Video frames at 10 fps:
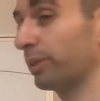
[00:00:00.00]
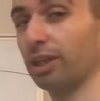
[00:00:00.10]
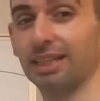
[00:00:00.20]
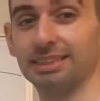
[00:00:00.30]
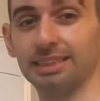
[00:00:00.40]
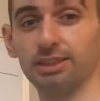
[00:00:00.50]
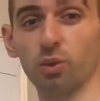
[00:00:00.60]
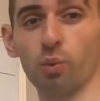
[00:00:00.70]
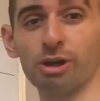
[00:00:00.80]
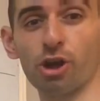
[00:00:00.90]
realize, is
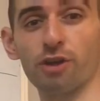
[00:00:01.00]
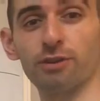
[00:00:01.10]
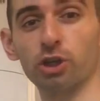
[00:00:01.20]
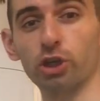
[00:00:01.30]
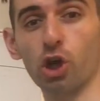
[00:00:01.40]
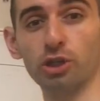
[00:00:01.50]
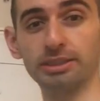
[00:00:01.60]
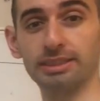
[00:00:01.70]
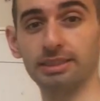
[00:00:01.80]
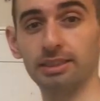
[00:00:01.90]
1 over
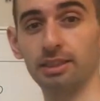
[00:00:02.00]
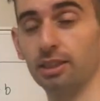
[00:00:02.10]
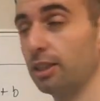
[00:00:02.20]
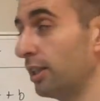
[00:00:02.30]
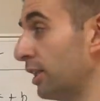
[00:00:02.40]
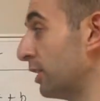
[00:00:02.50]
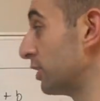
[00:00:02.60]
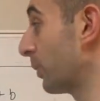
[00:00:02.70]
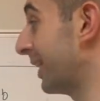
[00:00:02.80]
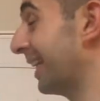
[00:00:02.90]
cos.
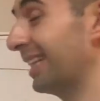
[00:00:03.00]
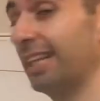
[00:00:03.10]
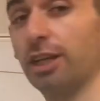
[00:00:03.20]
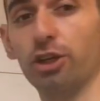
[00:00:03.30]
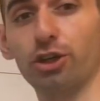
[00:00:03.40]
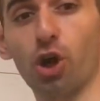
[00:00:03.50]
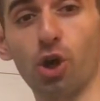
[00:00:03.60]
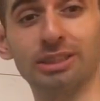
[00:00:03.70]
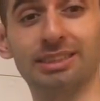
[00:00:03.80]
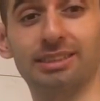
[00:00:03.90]
So we need the
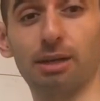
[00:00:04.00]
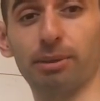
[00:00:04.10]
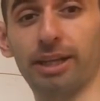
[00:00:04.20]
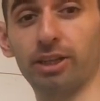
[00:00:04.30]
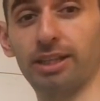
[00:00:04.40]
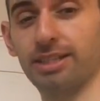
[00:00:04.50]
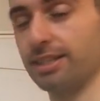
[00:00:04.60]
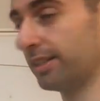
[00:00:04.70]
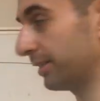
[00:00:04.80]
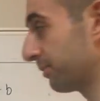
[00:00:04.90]
cos double angle
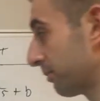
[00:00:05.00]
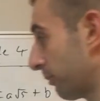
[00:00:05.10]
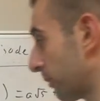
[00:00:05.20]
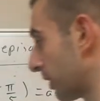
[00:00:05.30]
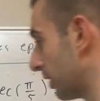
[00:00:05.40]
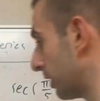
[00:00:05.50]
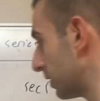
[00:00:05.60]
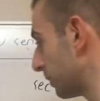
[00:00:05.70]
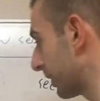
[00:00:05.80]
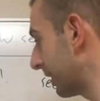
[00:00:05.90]
identity.
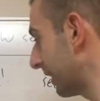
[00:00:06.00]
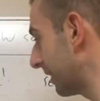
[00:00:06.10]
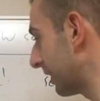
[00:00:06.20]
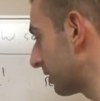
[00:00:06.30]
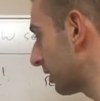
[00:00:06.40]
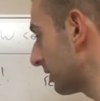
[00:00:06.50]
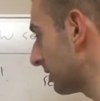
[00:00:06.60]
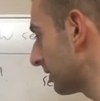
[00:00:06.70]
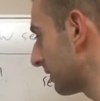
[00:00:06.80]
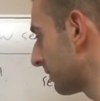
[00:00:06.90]
So we're going to need the
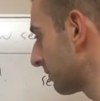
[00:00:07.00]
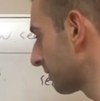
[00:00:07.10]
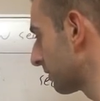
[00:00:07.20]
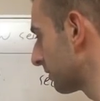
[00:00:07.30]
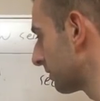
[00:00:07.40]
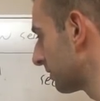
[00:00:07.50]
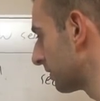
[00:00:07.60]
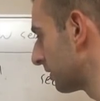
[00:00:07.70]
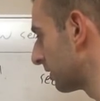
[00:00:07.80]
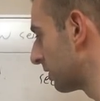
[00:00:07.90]
cos
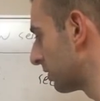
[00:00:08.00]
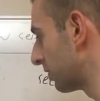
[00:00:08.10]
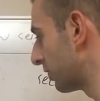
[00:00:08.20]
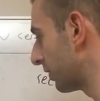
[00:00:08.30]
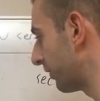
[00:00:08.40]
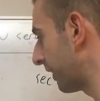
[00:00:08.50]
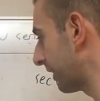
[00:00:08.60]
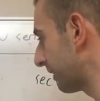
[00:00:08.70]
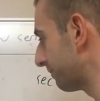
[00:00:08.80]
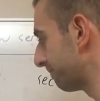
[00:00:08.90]
2
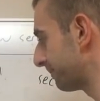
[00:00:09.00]
theta.